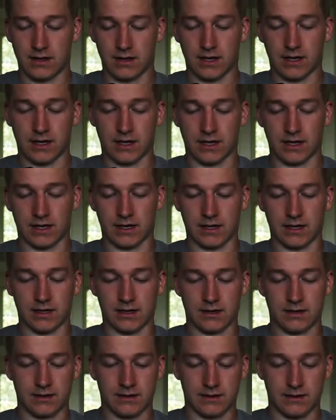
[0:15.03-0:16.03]
Uh,
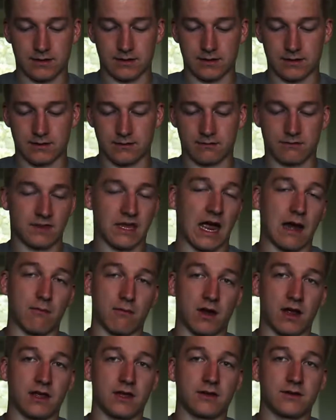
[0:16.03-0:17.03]

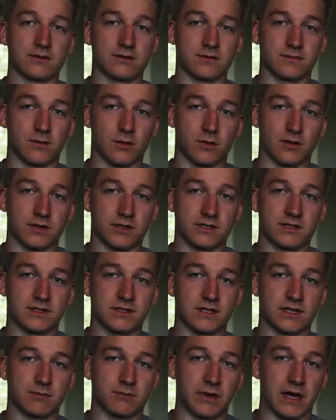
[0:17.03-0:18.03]
Camera I use, of course,
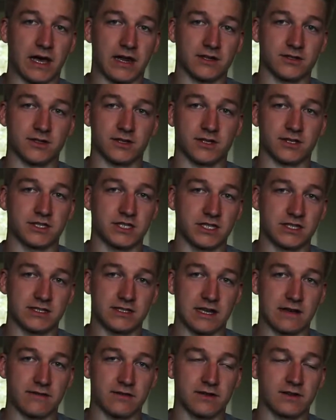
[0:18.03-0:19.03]
Panasonic
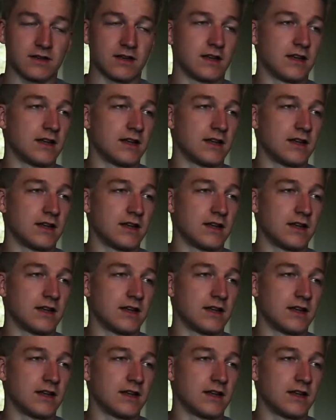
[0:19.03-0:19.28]
G7.